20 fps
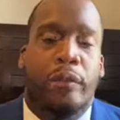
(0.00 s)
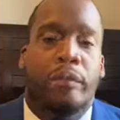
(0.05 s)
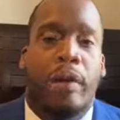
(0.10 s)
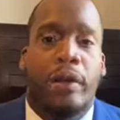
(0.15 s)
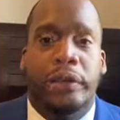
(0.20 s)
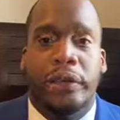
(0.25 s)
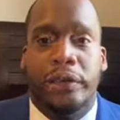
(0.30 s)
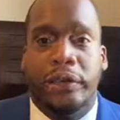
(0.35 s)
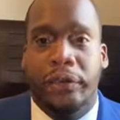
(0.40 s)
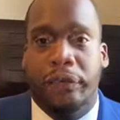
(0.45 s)

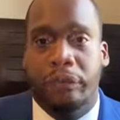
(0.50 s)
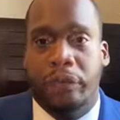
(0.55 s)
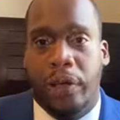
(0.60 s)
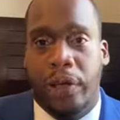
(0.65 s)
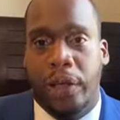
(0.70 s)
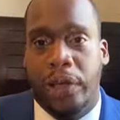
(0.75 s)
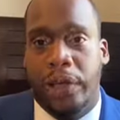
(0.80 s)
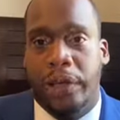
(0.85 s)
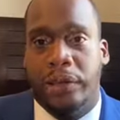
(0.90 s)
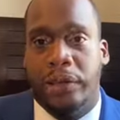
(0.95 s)
emergency
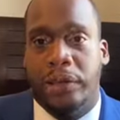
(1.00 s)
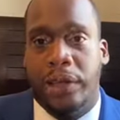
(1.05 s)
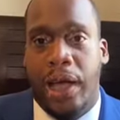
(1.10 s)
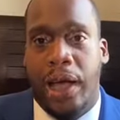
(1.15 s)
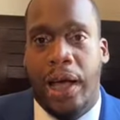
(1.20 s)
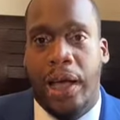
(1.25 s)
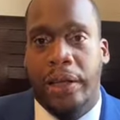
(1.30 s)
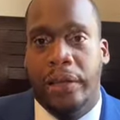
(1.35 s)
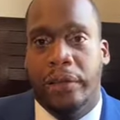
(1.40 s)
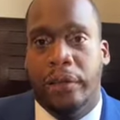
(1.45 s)
fund is
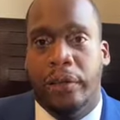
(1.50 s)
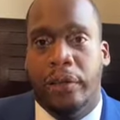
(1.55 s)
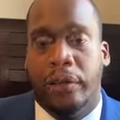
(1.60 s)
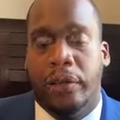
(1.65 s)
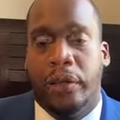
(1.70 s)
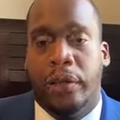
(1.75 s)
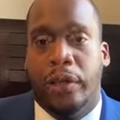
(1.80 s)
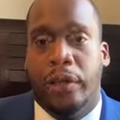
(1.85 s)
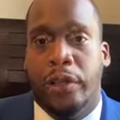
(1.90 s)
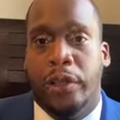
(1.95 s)
not,
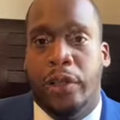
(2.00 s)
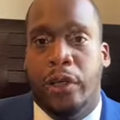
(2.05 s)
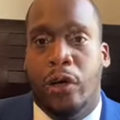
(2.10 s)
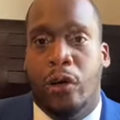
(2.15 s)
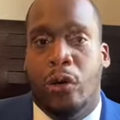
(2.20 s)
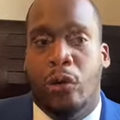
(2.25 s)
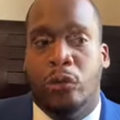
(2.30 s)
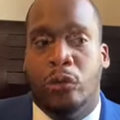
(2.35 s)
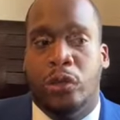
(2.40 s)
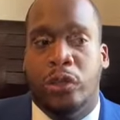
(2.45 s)

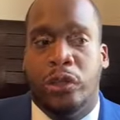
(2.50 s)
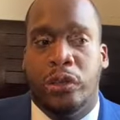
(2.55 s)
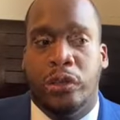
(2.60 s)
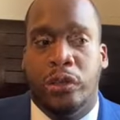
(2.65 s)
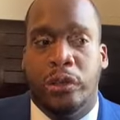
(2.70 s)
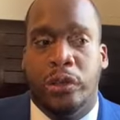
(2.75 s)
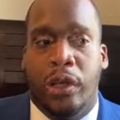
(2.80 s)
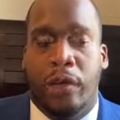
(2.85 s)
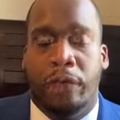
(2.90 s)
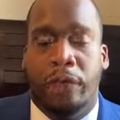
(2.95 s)

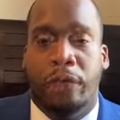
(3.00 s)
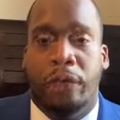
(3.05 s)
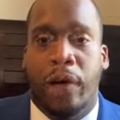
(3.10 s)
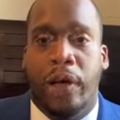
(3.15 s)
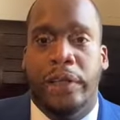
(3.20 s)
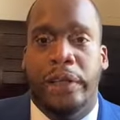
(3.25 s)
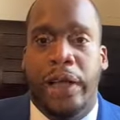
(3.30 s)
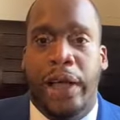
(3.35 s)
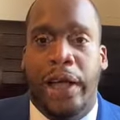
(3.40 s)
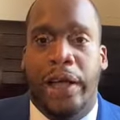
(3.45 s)
a
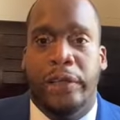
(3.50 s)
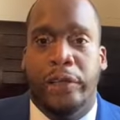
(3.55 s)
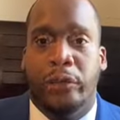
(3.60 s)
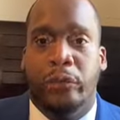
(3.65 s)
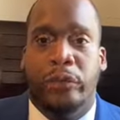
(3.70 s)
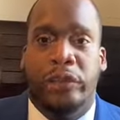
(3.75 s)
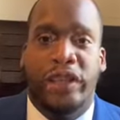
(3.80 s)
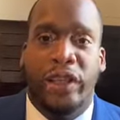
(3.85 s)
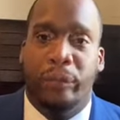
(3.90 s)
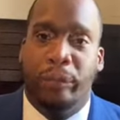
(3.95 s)
fund that you
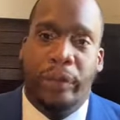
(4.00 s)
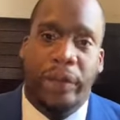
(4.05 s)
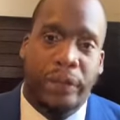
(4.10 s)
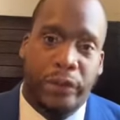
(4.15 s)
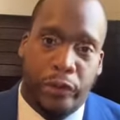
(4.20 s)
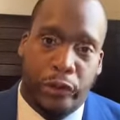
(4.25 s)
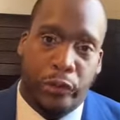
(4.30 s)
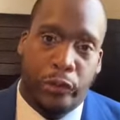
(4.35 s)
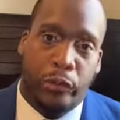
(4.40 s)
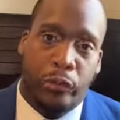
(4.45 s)
dip
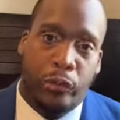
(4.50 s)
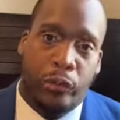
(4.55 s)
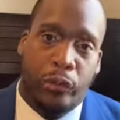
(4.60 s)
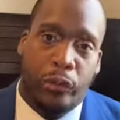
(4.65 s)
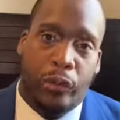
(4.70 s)
into